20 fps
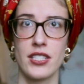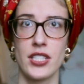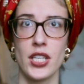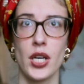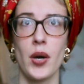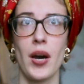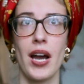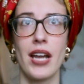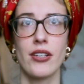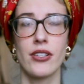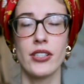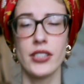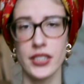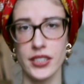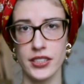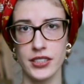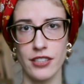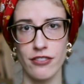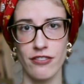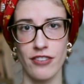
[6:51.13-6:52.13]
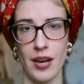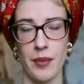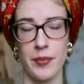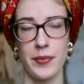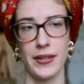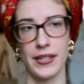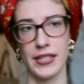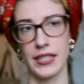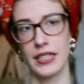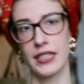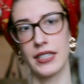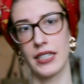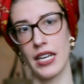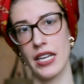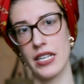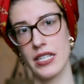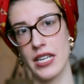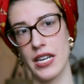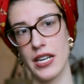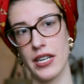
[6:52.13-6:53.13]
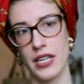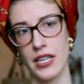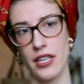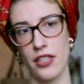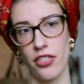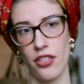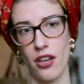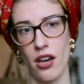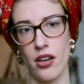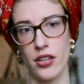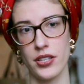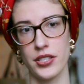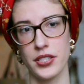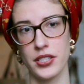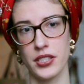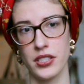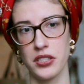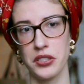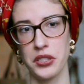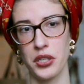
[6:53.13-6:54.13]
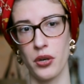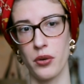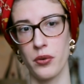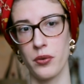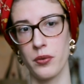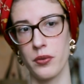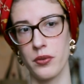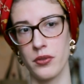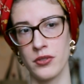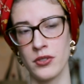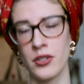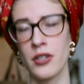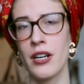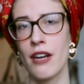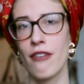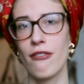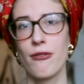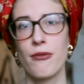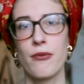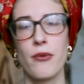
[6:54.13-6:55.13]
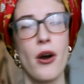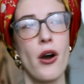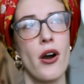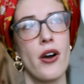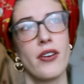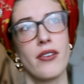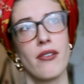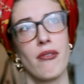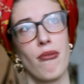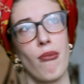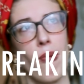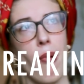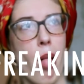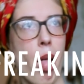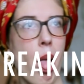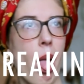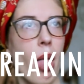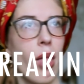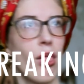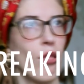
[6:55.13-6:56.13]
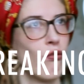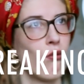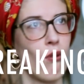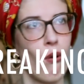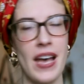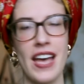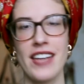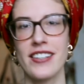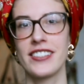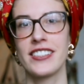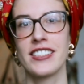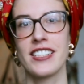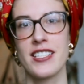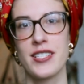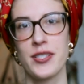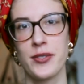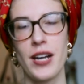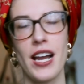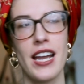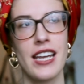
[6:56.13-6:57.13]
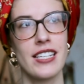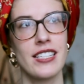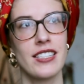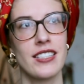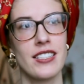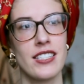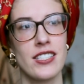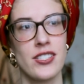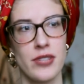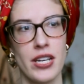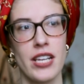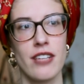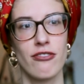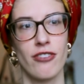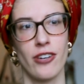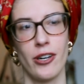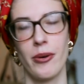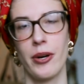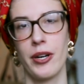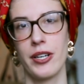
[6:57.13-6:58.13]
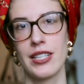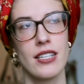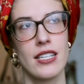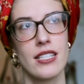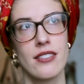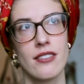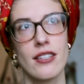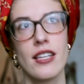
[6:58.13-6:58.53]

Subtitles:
So I ordered the fabric and I thought, you know, Nora Wa pattern is quite straightforward. It's